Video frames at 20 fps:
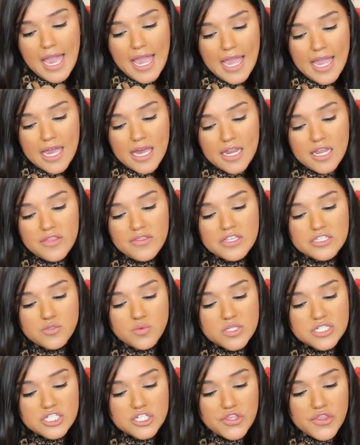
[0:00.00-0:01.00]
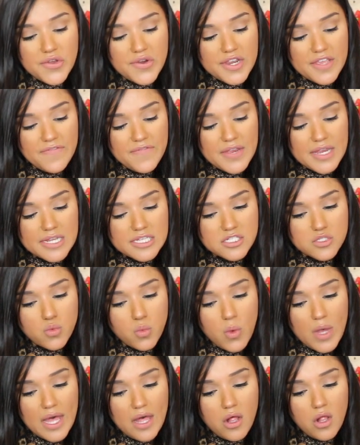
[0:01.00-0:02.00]
and this one's 30 feet as
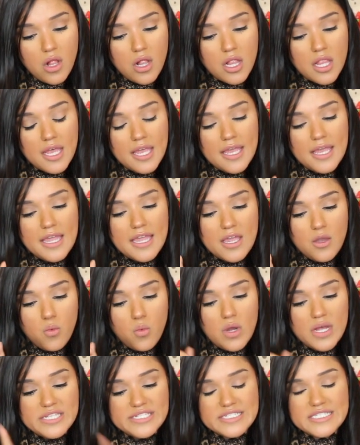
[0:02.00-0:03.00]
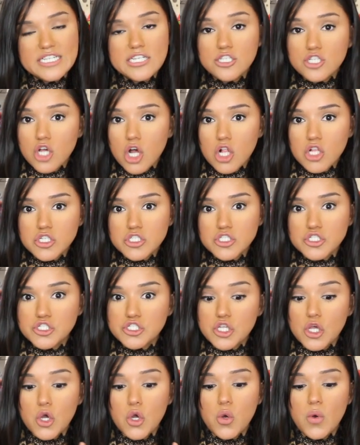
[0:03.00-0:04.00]
well. It was $10,
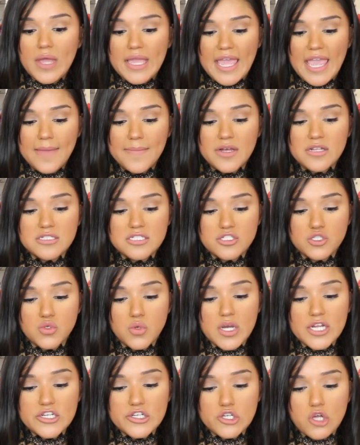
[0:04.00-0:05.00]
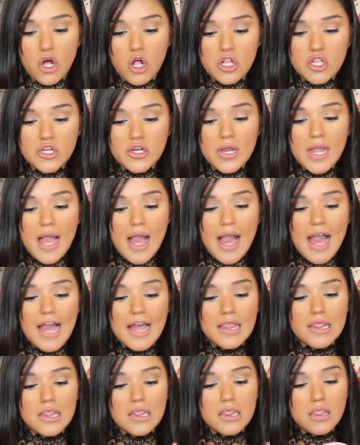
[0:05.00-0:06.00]
so it came out to a dollar.
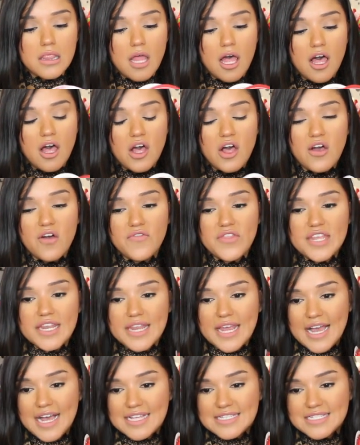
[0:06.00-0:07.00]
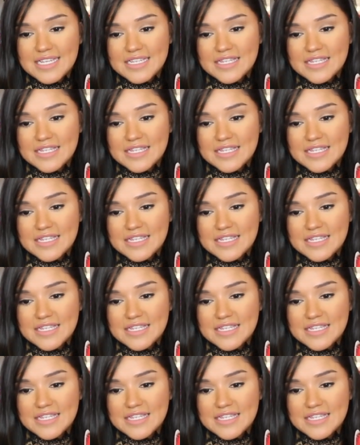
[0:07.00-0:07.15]
I love that it has